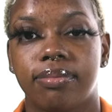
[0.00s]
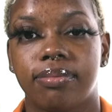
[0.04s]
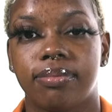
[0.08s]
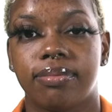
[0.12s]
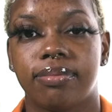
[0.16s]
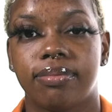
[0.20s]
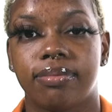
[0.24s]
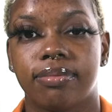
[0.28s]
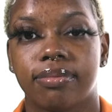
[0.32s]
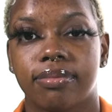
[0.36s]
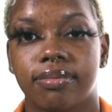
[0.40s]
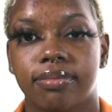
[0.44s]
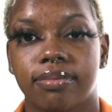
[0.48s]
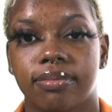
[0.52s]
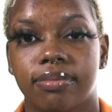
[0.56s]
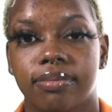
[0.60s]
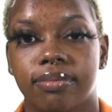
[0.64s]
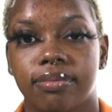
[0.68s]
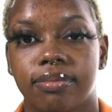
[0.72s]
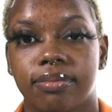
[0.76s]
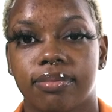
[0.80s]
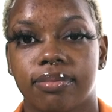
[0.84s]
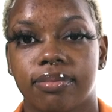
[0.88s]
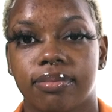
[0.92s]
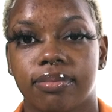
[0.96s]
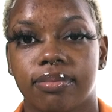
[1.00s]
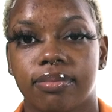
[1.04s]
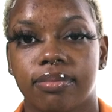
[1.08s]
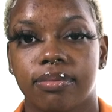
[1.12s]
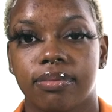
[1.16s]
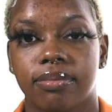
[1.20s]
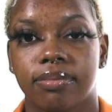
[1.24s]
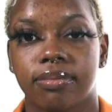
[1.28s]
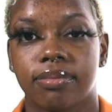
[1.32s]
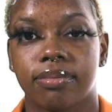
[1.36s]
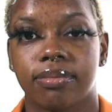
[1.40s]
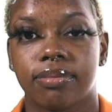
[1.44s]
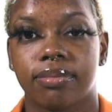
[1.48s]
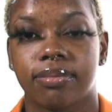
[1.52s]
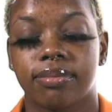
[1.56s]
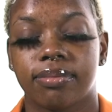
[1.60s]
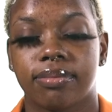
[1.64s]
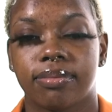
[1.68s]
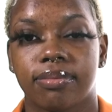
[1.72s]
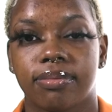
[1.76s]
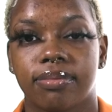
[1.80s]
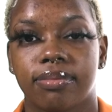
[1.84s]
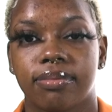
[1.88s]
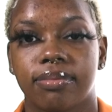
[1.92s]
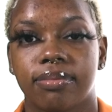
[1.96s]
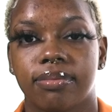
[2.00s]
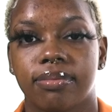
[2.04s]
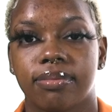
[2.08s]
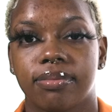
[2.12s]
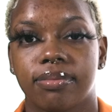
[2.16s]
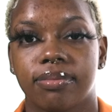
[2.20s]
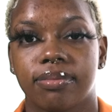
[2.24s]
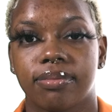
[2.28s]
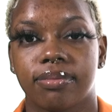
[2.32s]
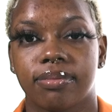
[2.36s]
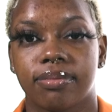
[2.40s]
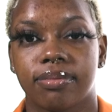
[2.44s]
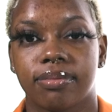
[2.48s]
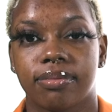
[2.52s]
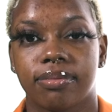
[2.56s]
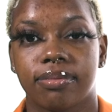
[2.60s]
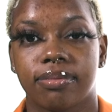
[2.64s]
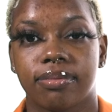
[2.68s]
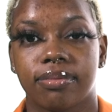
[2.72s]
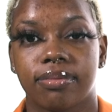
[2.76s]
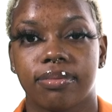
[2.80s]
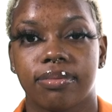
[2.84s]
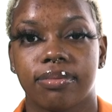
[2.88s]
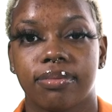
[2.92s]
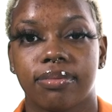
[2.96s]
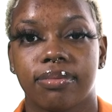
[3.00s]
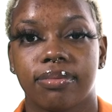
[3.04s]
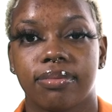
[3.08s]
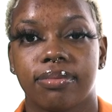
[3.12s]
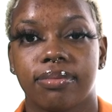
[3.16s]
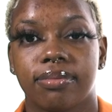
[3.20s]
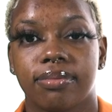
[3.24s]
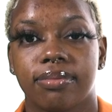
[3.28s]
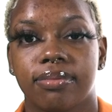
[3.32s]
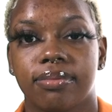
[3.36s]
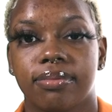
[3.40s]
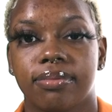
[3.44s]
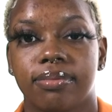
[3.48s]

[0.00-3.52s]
(silent)